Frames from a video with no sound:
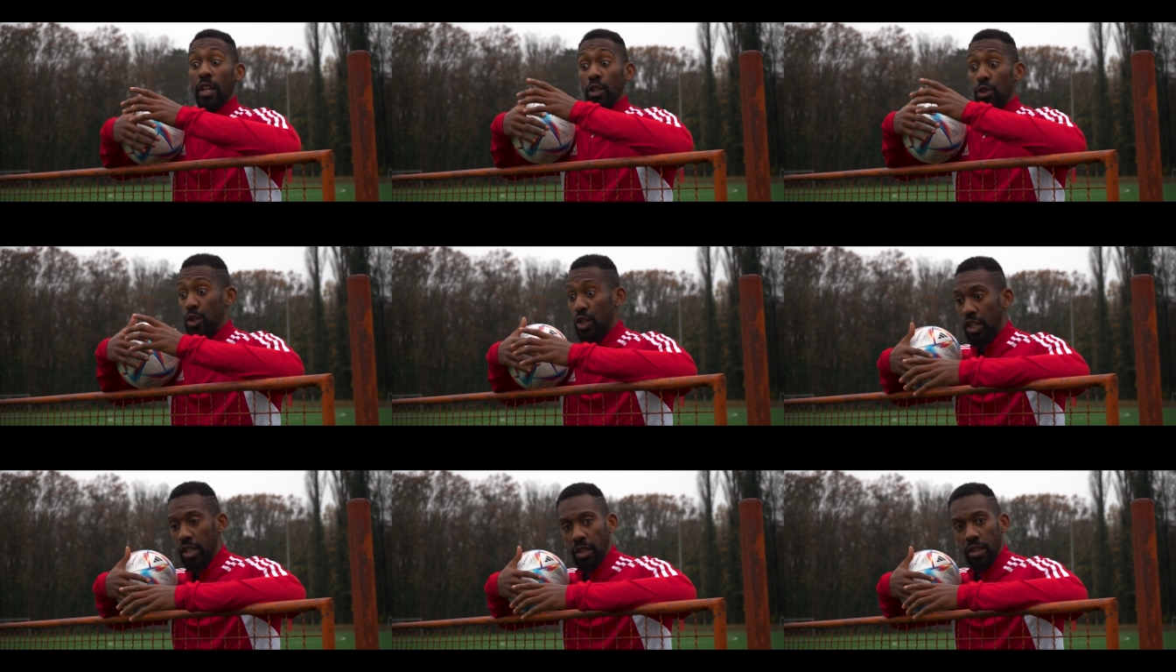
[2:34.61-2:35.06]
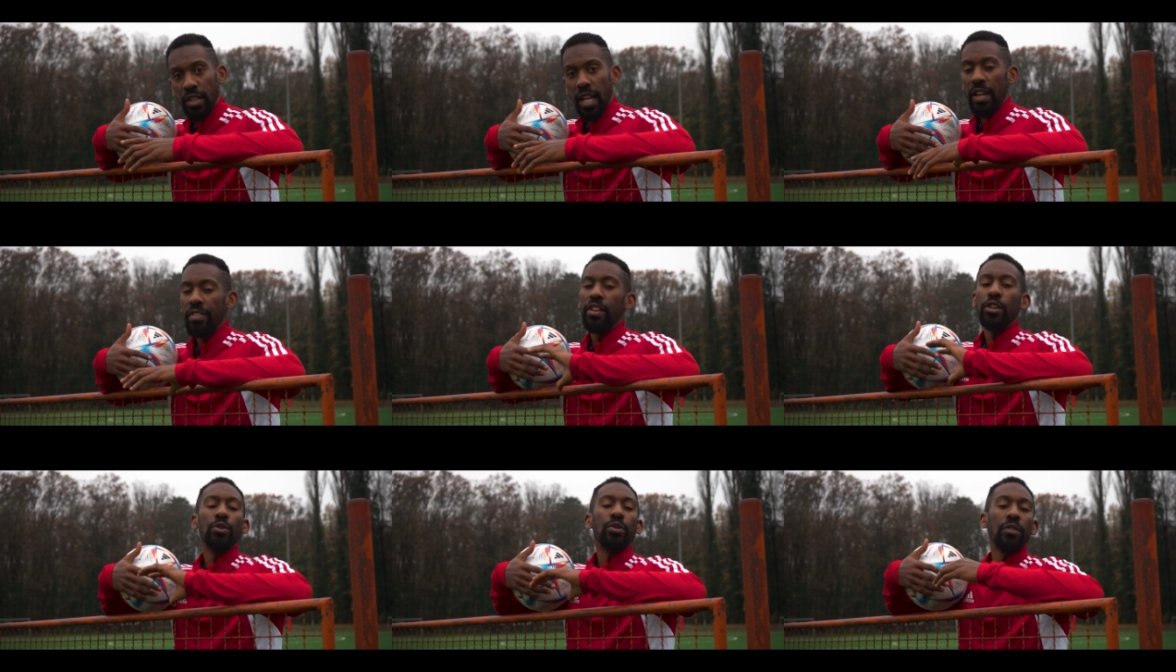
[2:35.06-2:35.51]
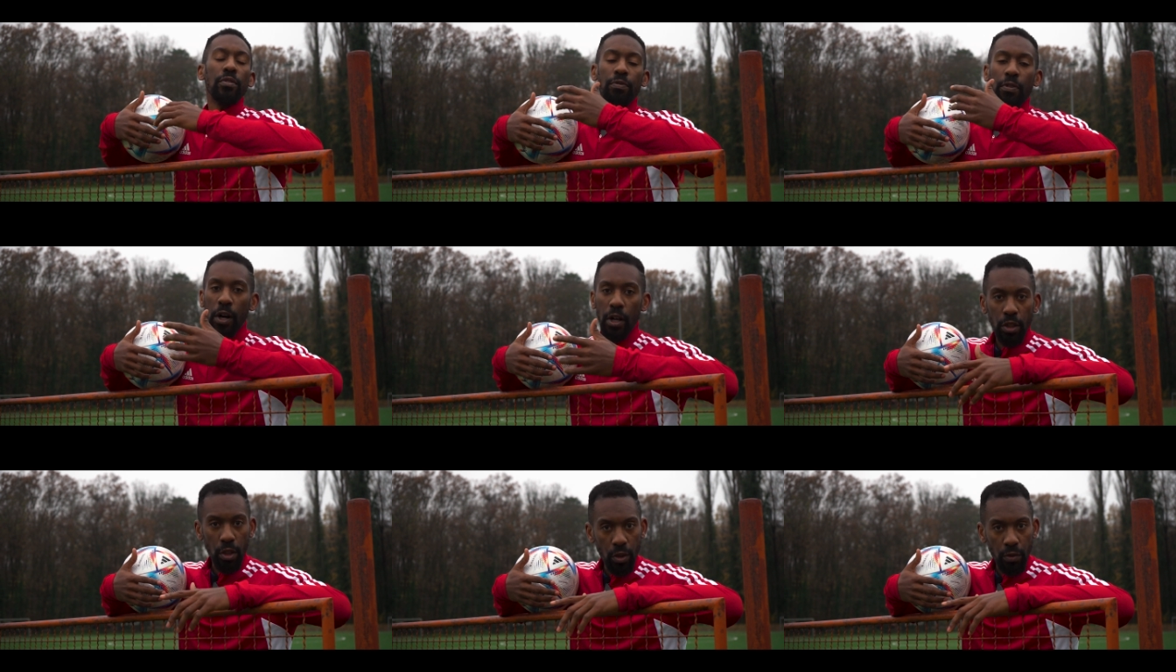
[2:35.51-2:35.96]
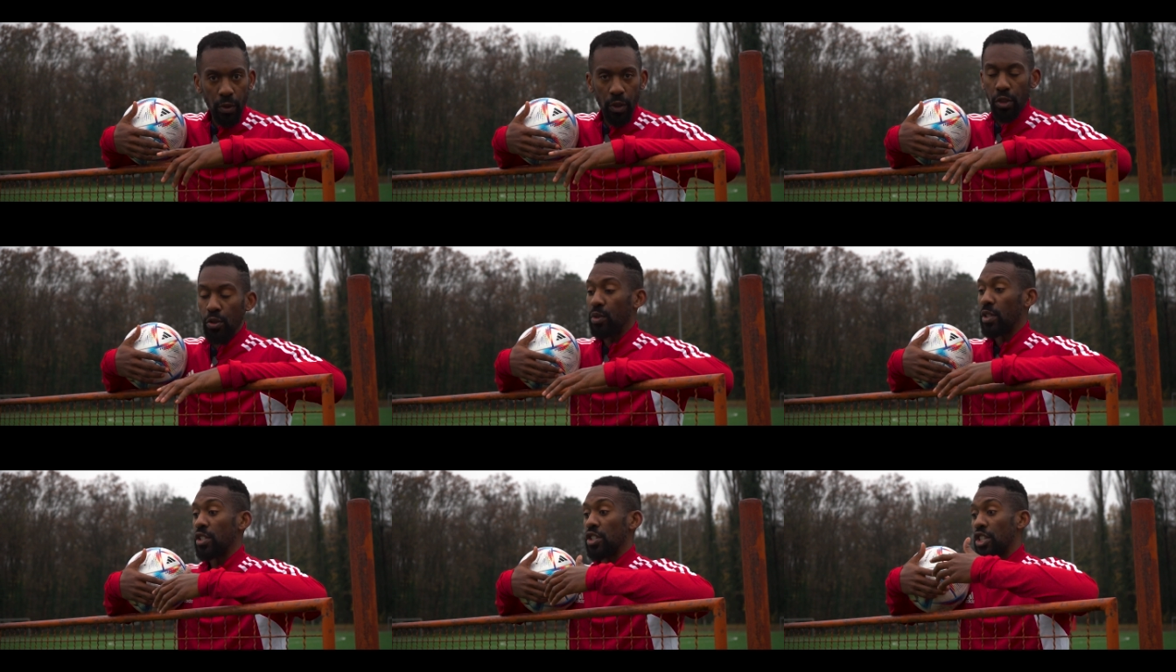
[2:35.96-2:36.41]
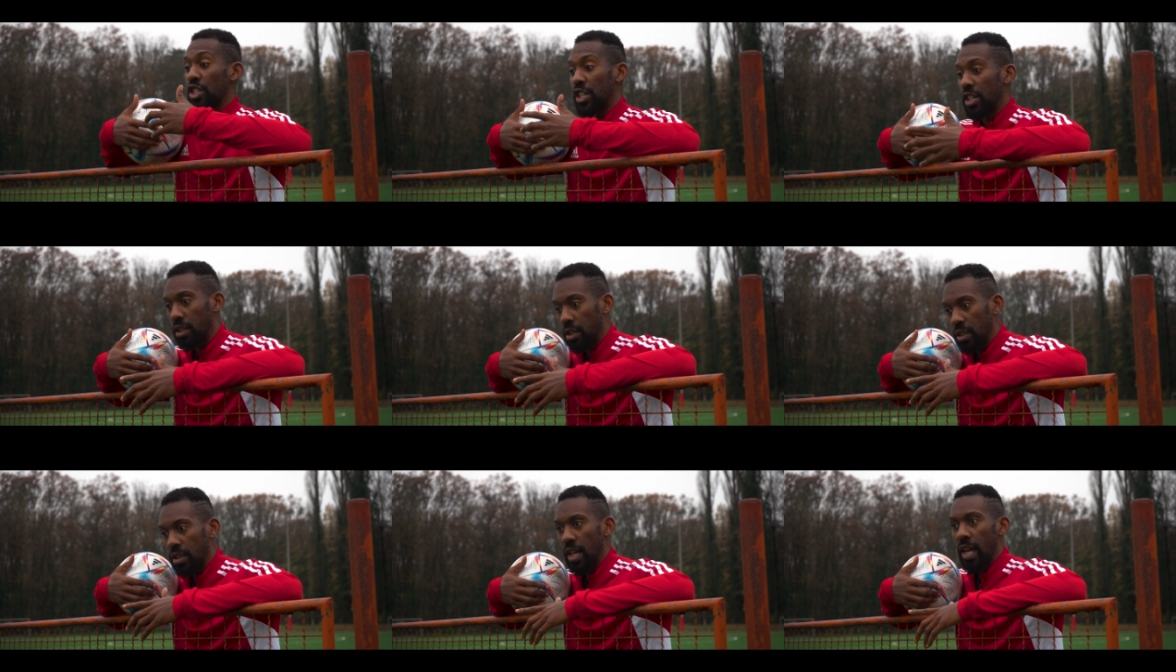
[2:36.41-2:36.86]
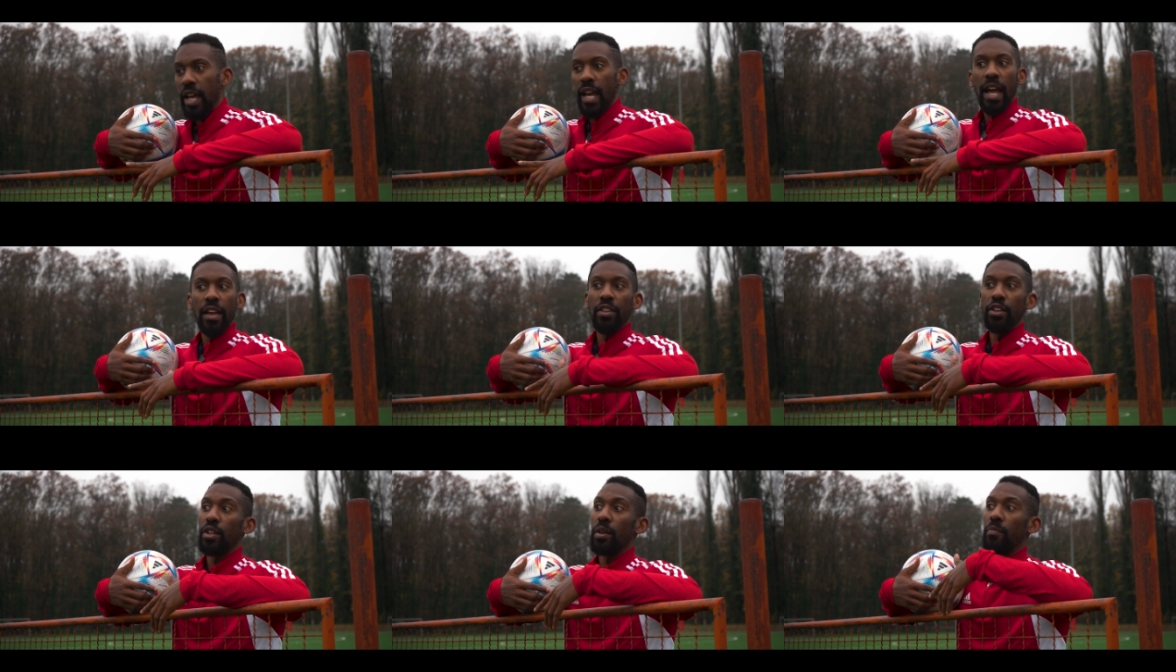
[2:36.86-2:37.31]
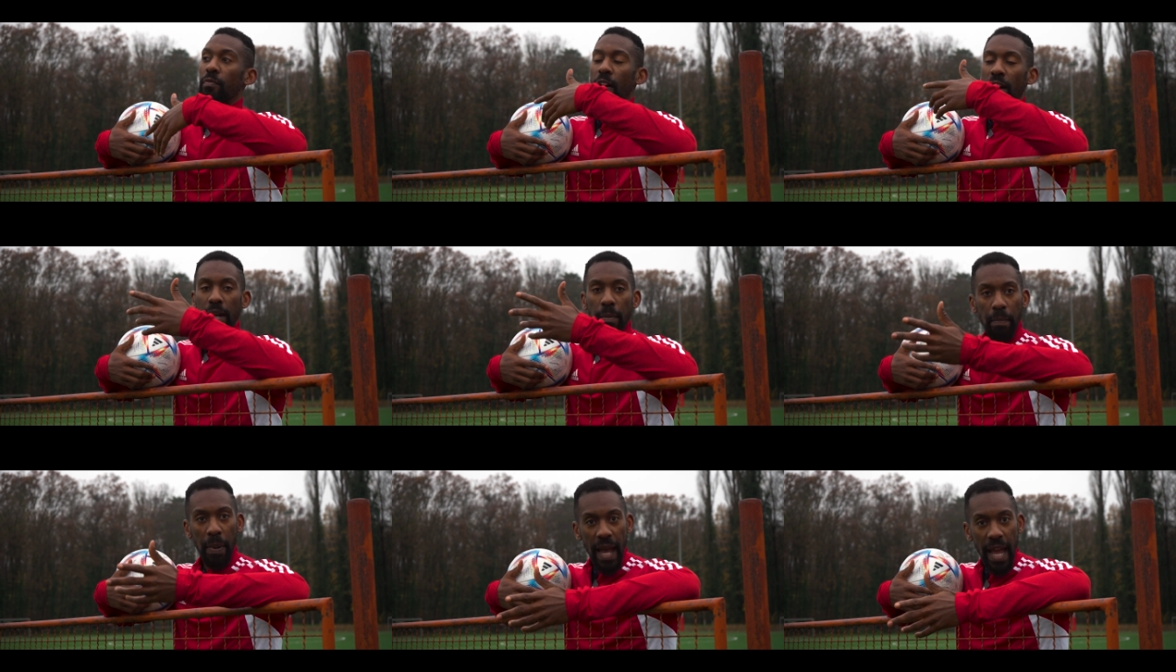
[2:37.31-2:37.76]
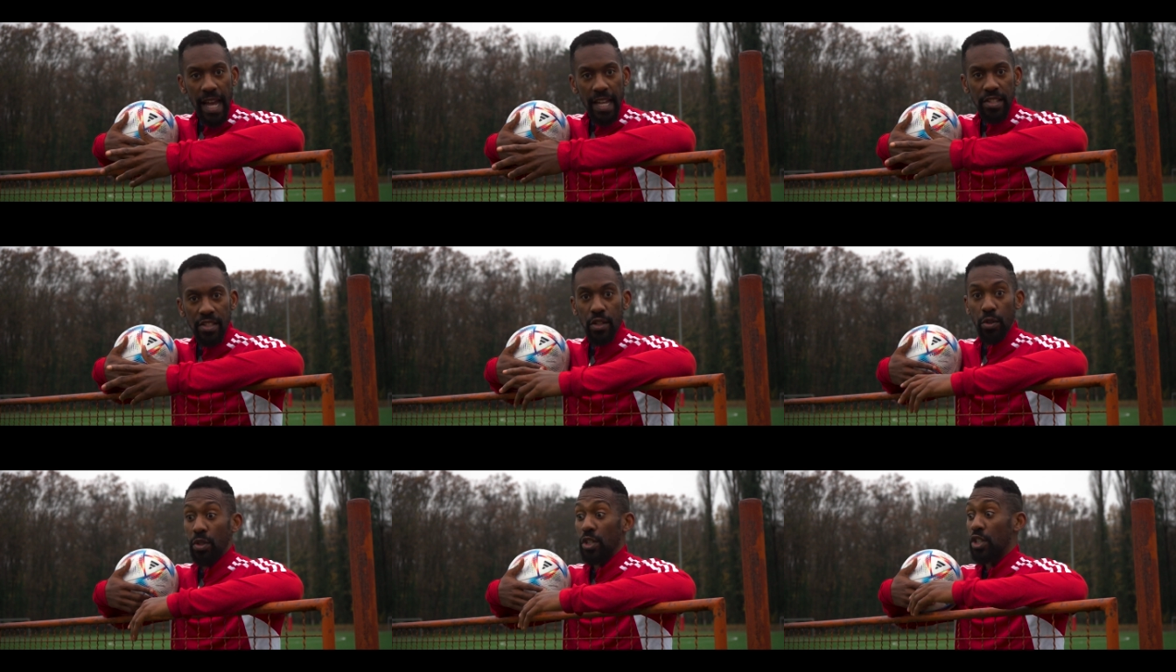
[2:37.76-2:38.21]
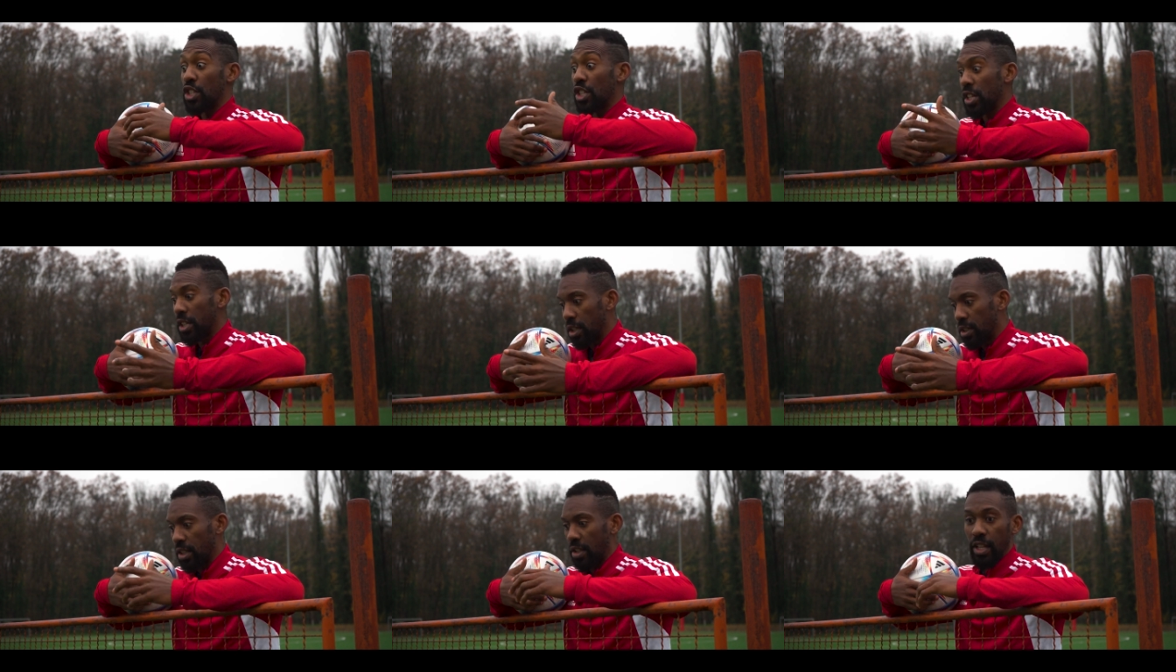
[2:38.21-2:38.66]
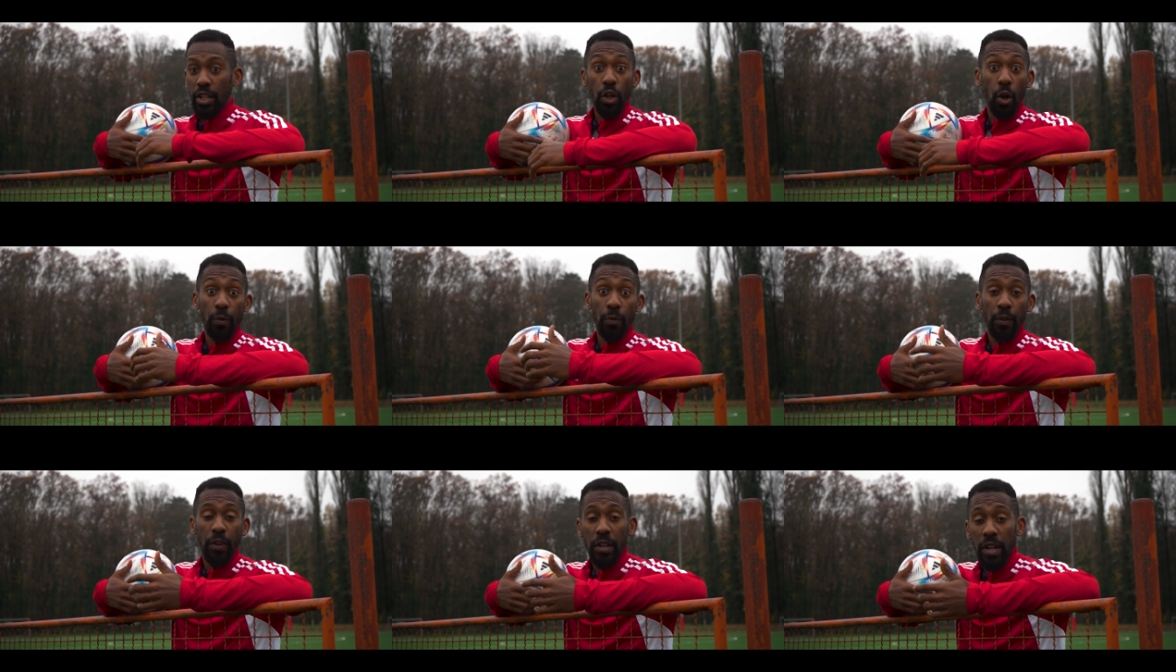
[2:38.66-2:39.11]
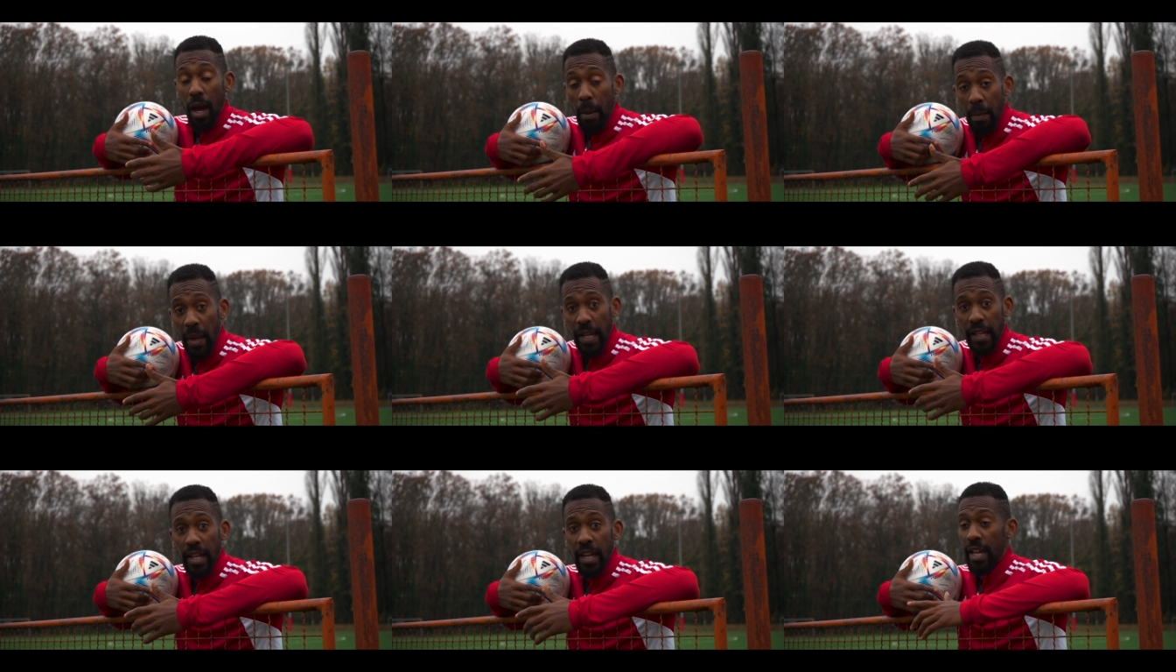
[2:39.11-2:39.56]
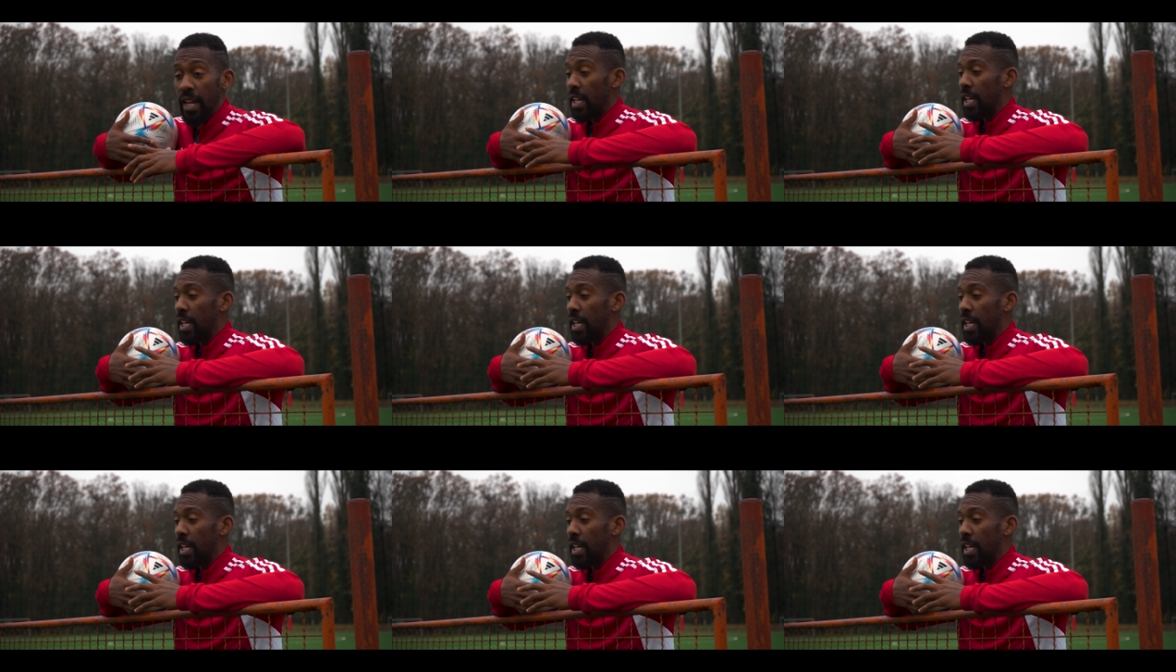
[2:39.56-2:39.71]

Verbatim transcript: You shield and then you can fall over. You can shield and then you can find a pass. You can shield and then go for the nutmeg.